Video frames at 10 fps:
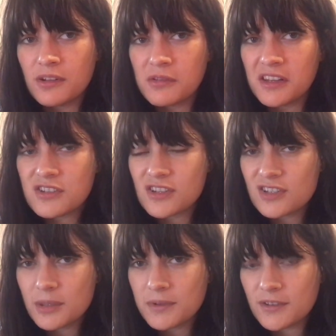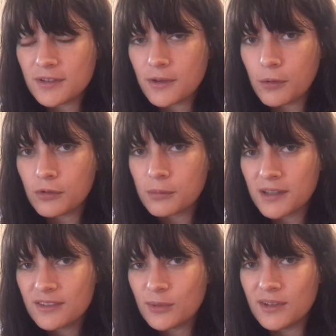relationships during the colder
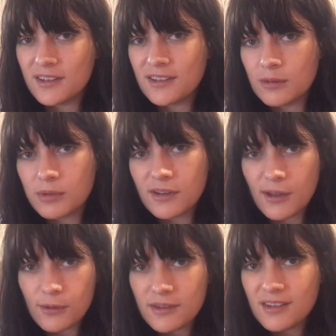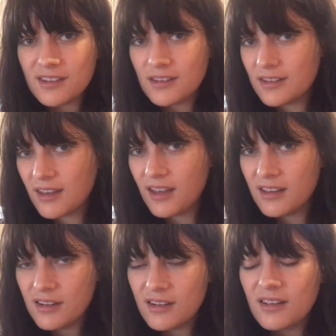months when it's super cozy
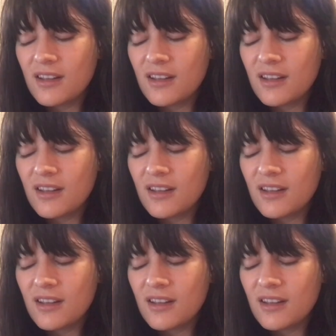inside.